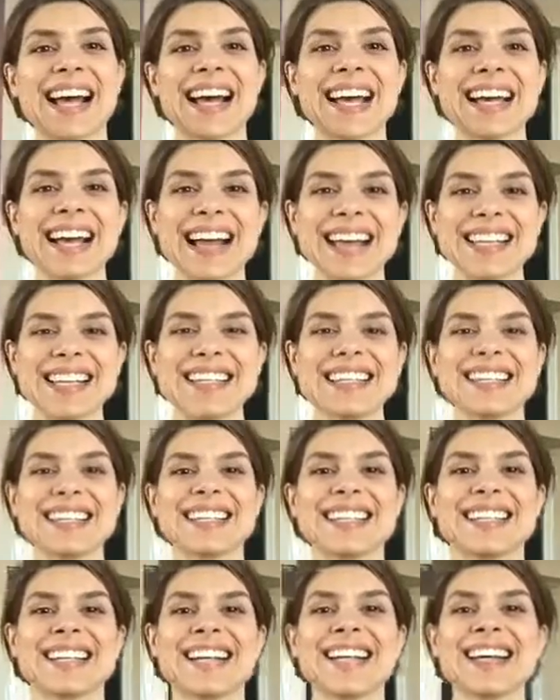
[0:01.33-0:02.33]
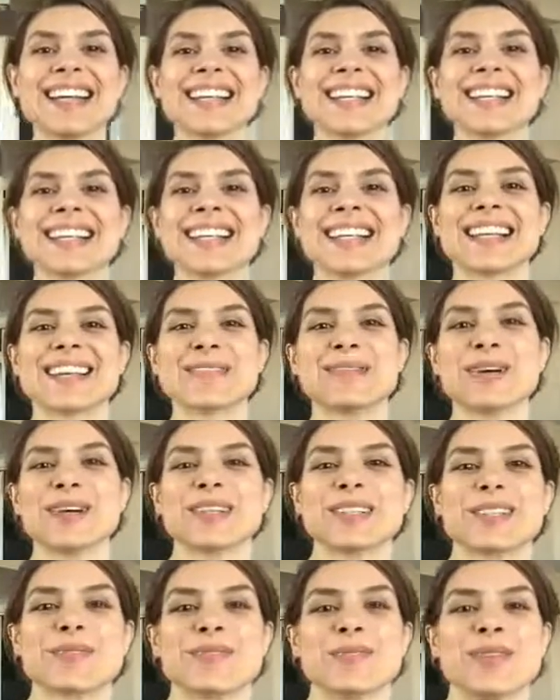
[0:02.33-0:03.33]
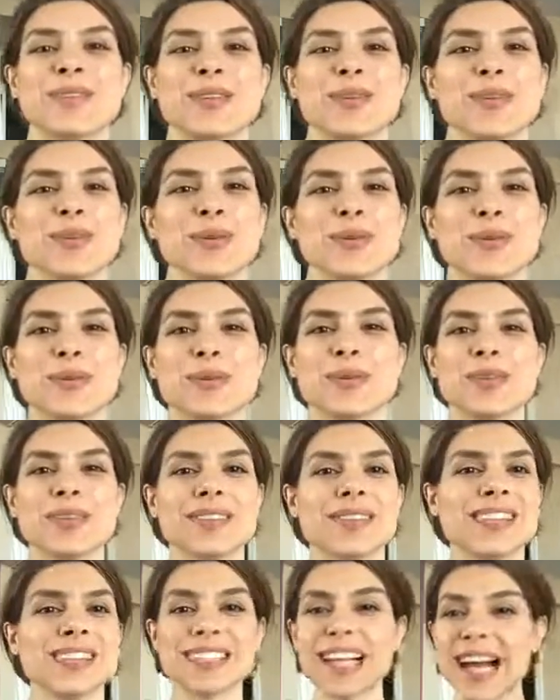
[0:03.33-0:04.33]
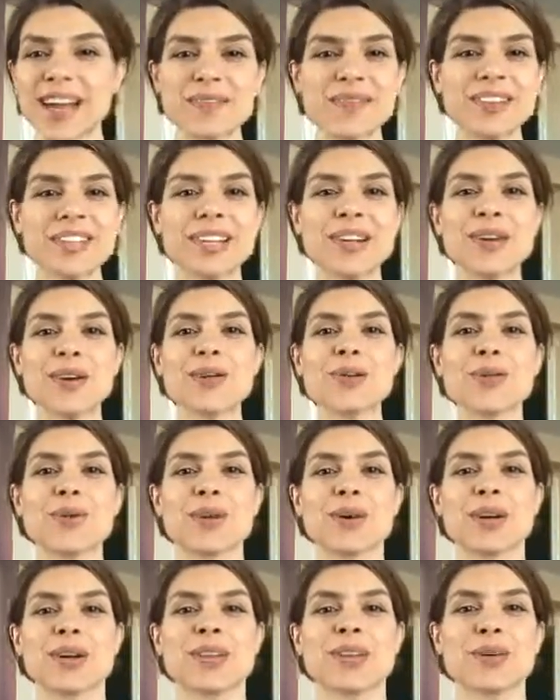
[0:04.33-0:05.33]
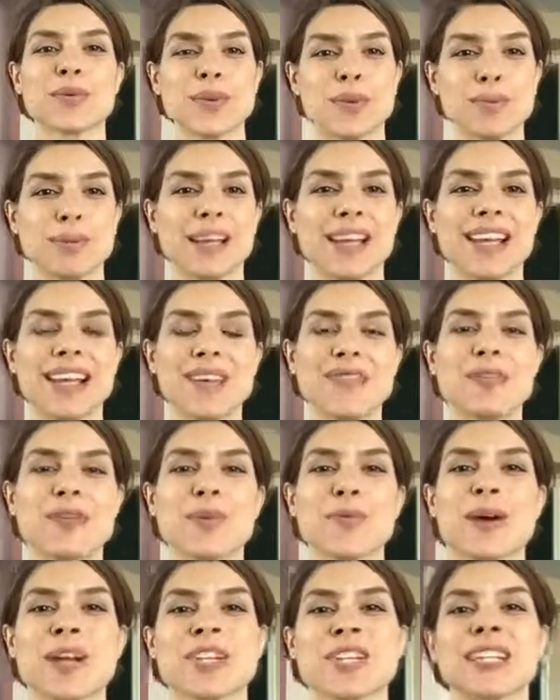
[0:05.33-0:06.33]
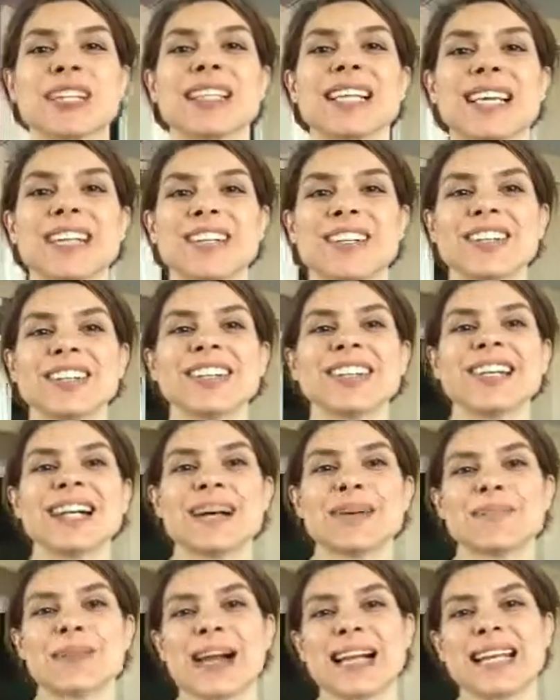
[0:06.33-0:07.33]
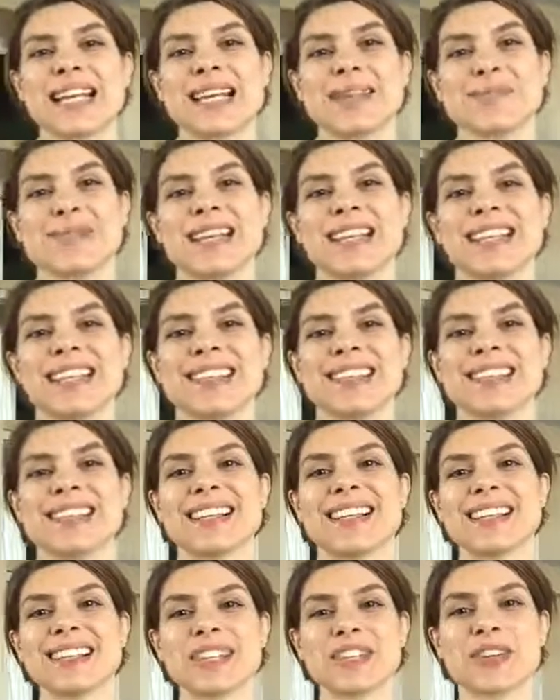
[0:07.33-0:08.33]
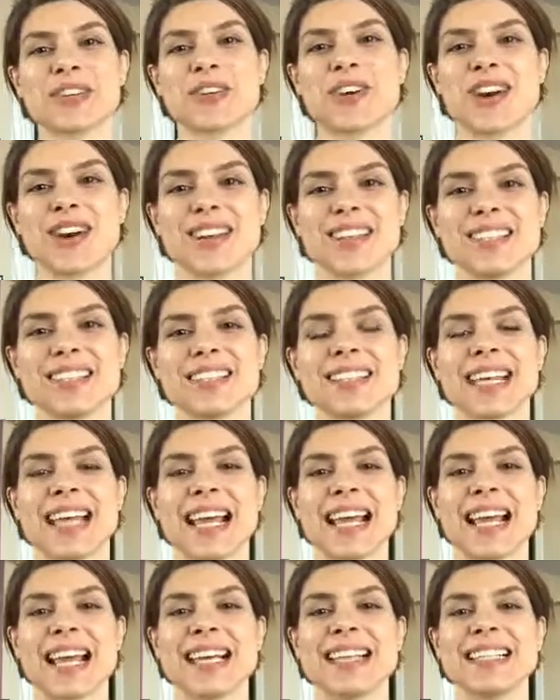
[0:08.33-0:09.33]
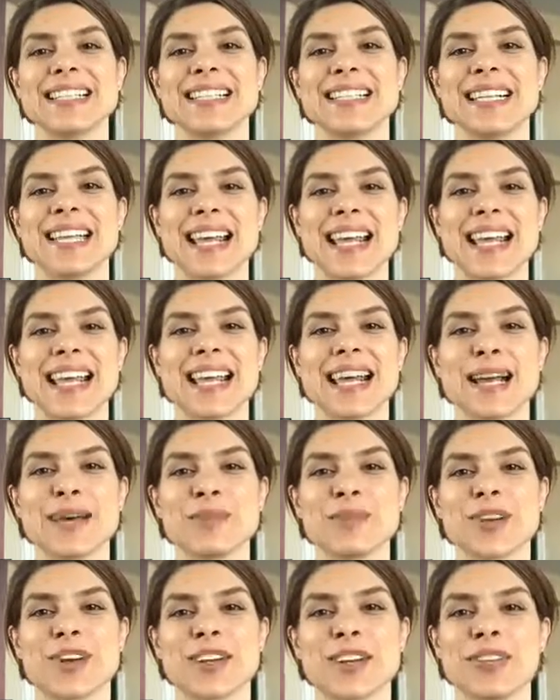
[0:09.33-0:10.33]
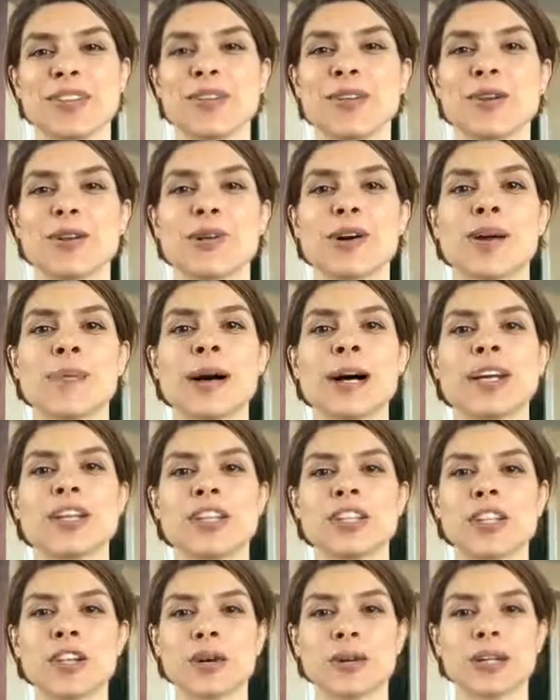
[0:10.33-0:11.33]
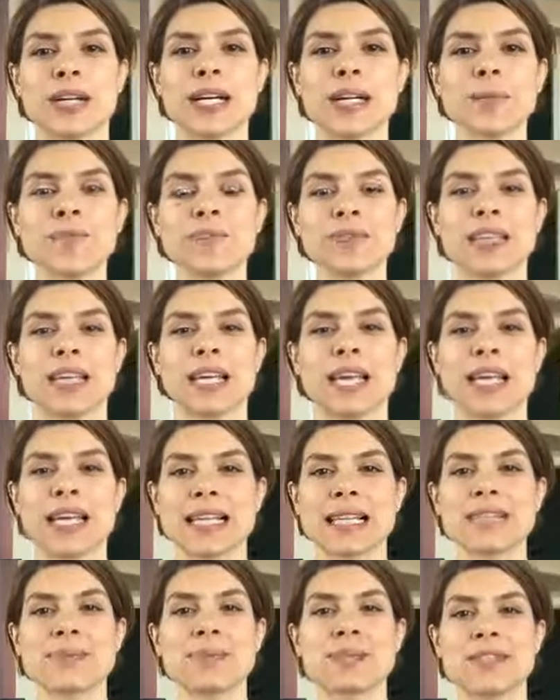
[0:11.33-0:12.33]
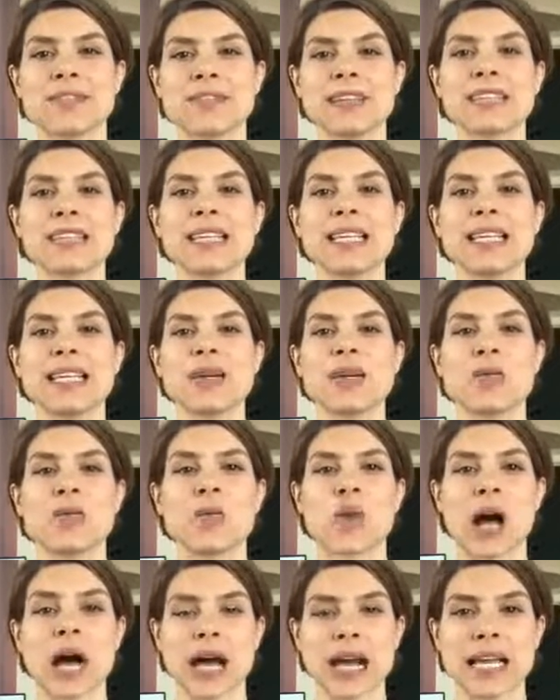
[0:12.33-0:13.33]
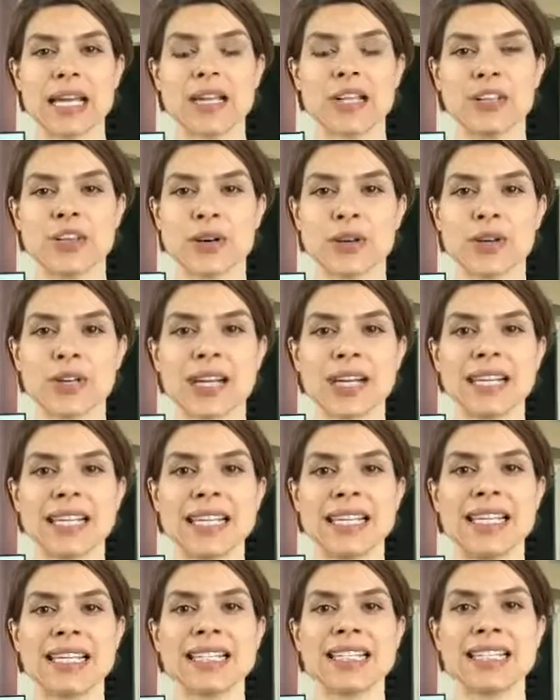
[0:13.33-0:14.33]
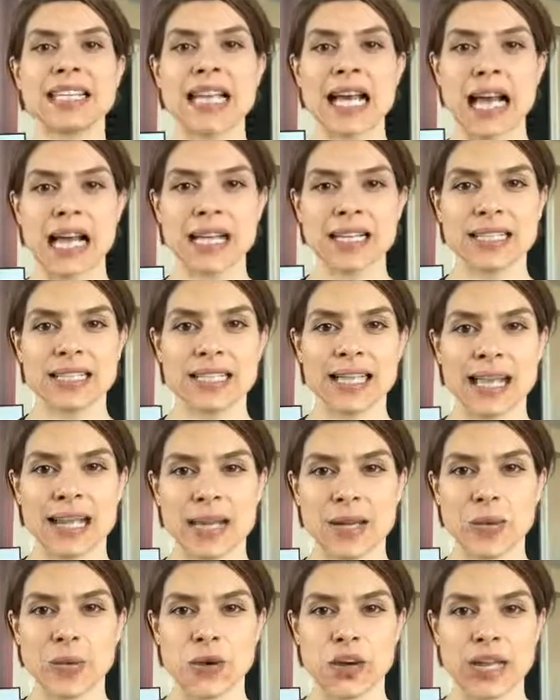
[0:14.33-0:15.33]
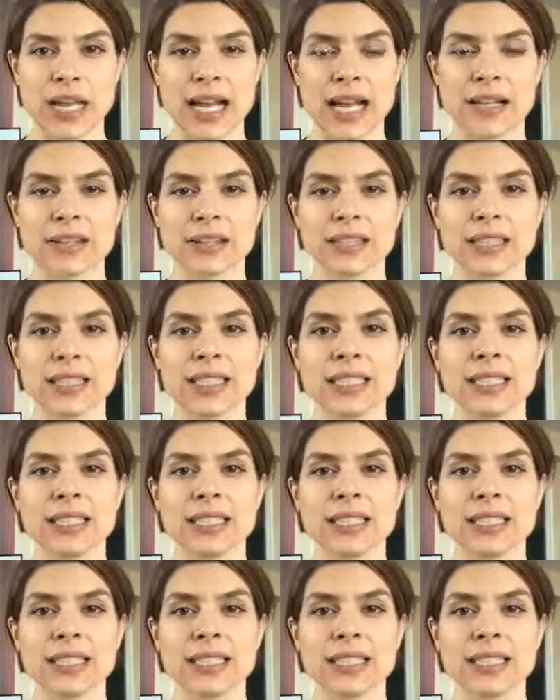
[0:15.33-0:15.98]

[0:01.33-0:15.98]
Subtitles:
Hi guys, welcome to the live video or the replay if you're watching later. My name is Alicia Cross and today I'm talking to you about yoga and specifically why yoga is not a workout.